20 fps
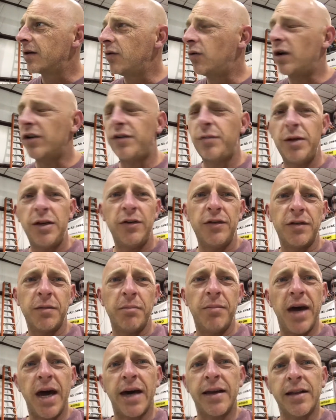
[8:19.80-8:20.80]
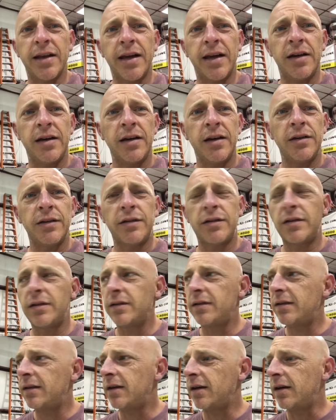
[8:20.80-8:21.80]
watch me do some bad landings.
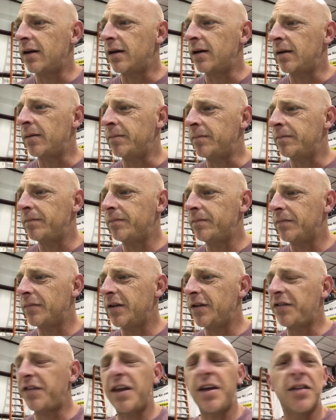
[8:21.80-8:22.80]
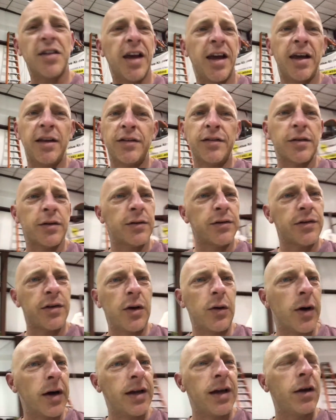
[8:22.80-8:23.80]
Um, this thing lands so
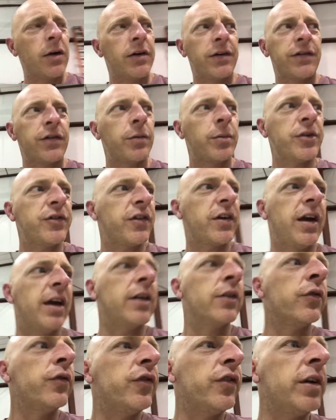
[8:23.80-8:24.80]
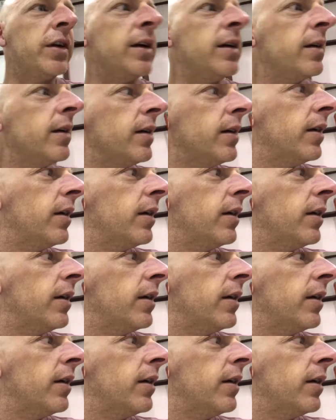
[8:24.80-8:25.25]
slow. I carry so much energy